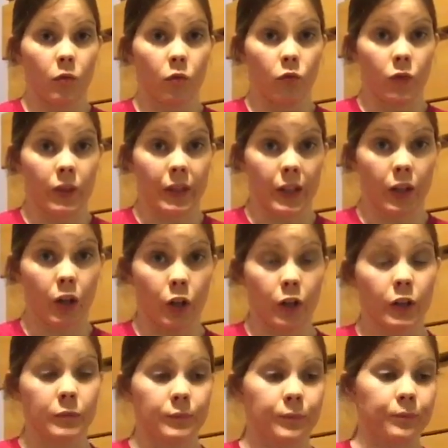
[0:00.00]
really
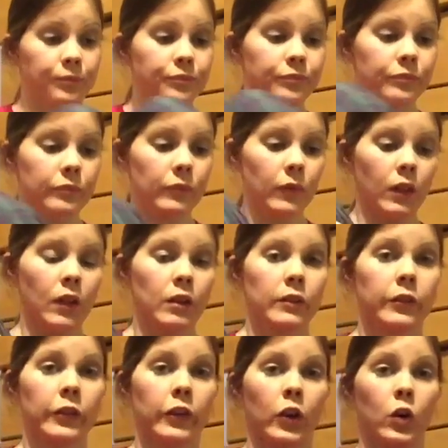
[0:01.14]
hurt.
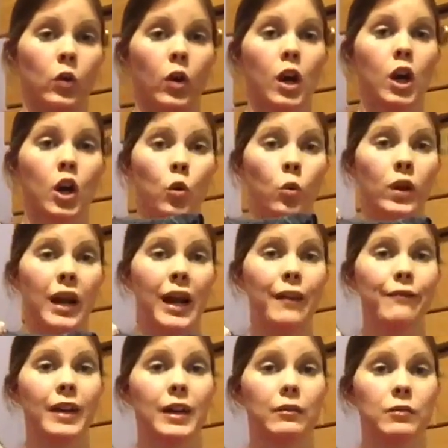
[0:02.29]
So what I
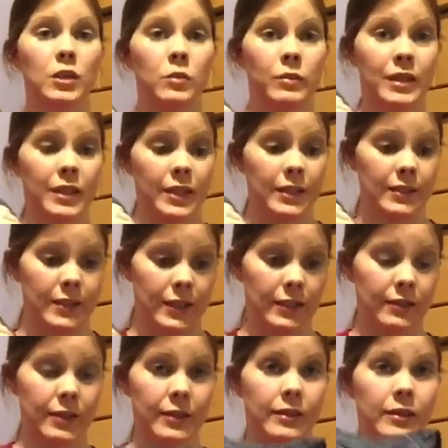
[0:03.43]
found to be the
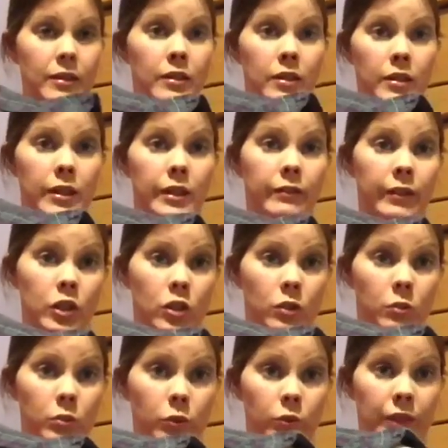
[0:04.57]
easiest, this is the original
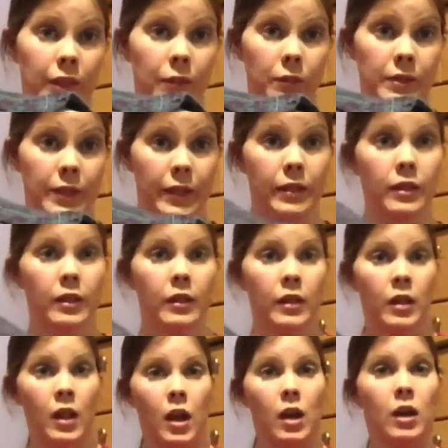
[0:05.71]
boot that I was in,
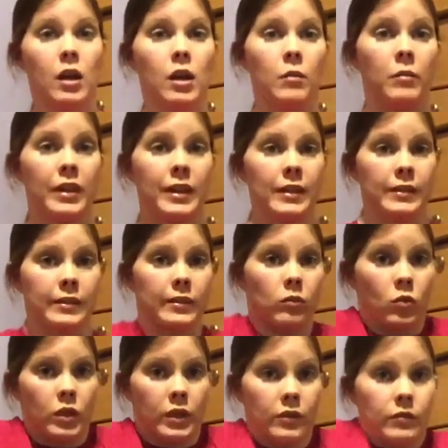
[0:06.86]
is
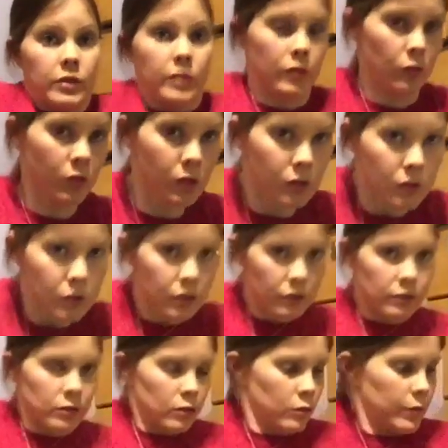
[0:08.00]
what you do. I'll
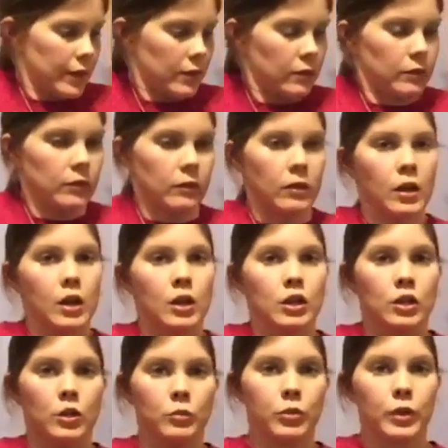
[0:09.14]
scoot back a little.
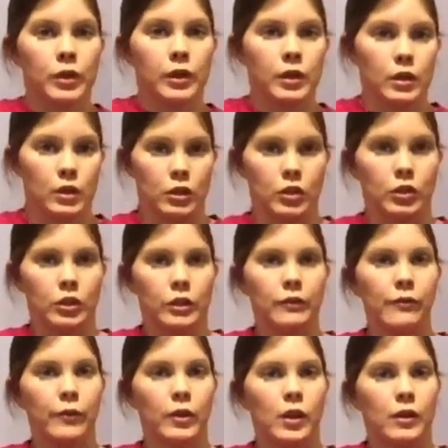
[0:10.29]
You put your good
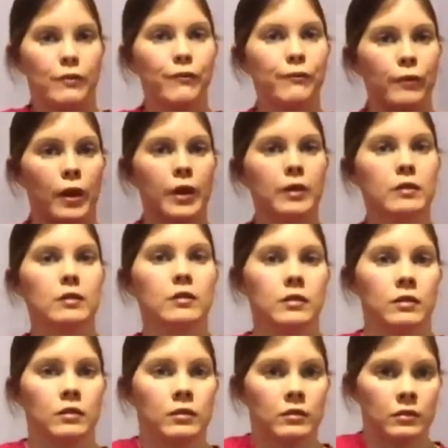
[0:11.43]
foot in front,
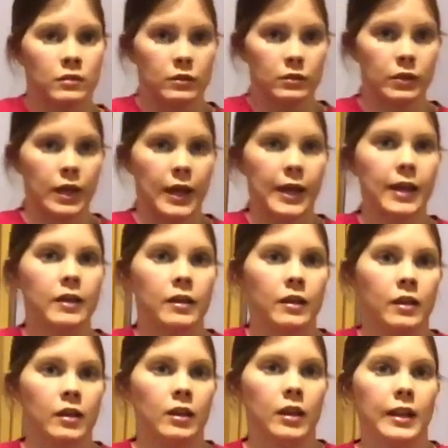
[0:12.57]
okay,
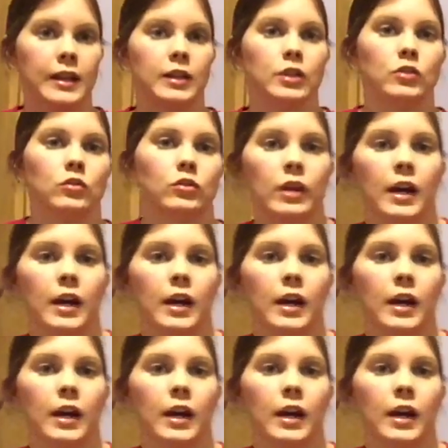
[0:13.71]
and you